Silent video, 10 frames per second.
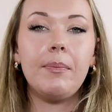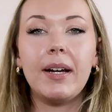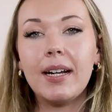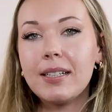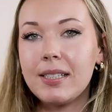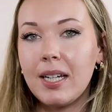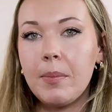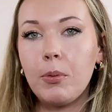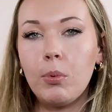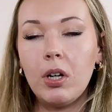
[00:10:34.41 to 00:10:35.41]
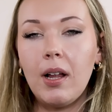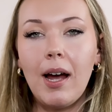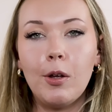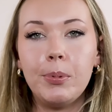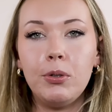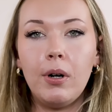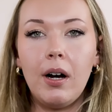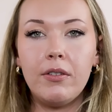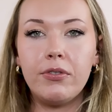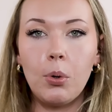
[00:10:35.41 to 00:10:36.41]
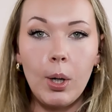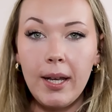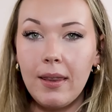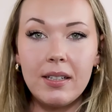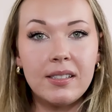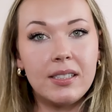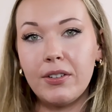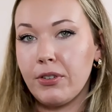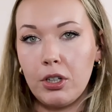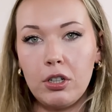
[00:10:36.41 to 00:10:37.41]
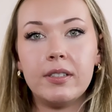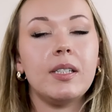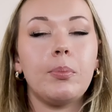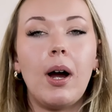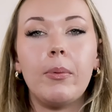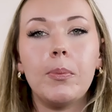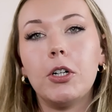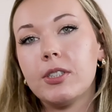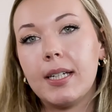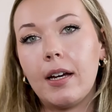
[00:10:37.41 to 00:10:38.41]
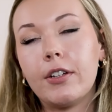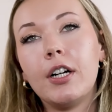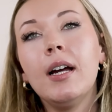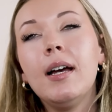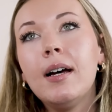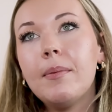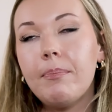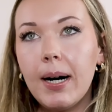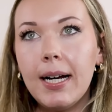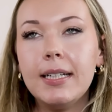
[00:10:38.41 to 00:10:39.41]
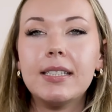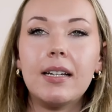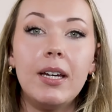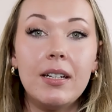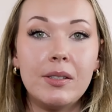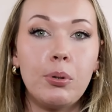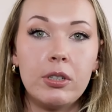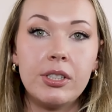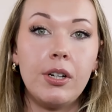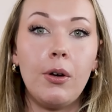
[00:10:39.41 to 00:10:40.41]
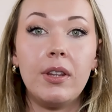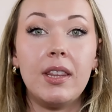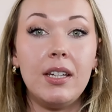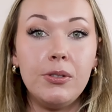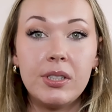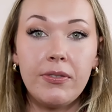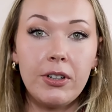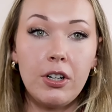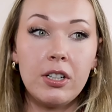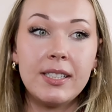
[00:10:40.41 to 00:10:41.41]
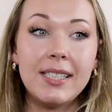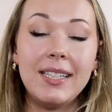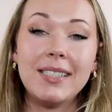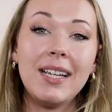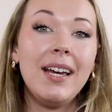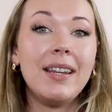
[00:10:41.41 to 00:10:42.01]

My next tip will help you avoid this different currency problem altogether, but it is important to know that they use different currencies.